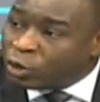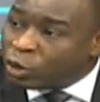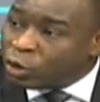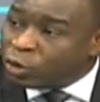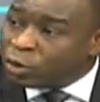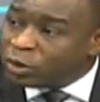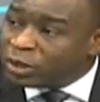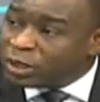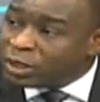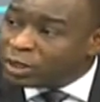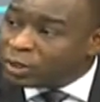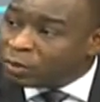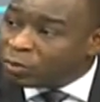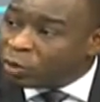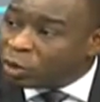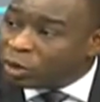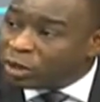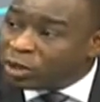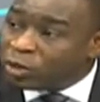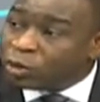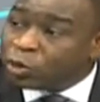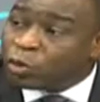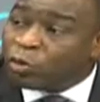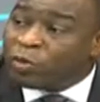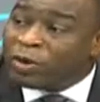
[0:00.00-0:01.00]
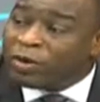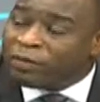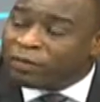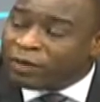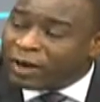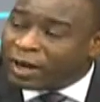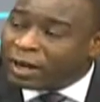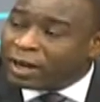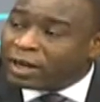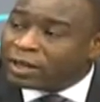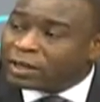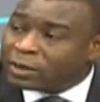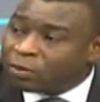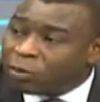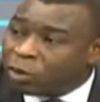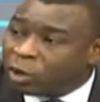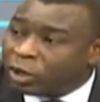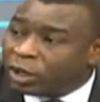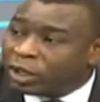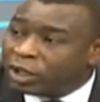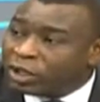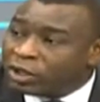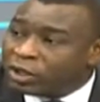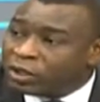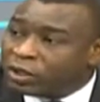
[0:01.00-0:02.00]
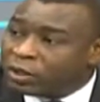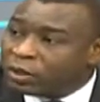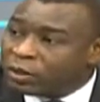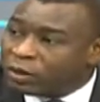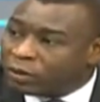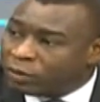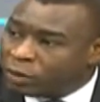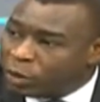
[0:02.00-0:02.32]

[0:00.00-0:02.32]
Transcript: use this money to refinance mortgages,